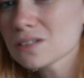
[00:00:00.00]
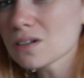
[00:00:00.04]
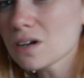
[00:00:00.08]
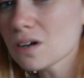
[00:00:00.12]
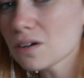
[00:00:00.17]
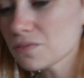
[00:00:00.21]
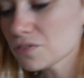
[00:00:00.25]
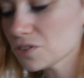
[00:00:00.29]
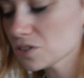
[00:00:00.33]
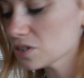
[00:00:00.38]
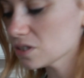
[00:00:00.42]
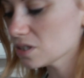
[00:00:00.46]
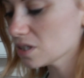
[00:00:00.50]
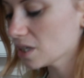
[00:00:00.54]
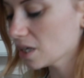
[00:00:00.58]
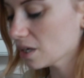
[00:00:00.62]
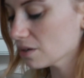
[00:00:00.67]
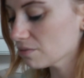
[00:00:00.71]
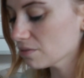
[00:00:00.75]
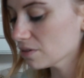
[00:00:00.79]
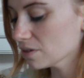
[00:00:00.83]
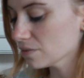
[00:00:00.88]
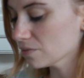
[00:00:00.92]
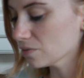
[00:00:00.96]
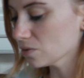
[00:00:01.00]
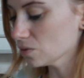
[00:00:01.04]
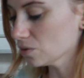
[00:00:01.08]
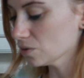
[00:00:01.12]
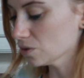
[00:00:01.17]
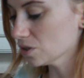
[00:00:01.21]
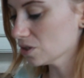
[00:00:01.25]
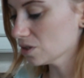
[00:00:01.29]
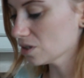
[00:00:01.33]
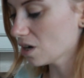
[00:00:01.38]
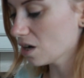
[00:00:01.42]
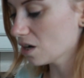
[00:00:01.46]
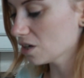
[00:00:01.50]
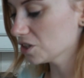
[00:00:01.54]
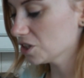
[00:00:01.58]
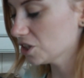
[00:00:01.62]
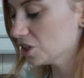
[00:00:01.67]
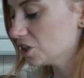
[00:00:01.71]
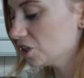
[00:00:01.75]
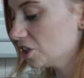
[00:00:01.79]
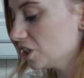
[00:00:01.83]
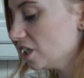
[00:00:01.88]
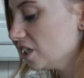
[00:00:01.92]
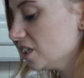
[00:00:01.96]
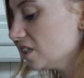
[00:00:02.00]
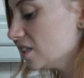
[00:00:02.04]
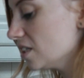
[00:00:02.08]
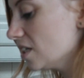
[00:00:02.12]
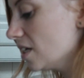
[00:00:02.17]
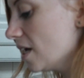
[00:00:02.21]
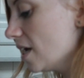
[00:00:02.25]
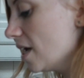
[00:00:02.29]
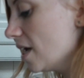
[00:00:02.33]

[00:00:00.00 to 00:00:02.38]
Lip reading: off just to get rid of all the starchy shit,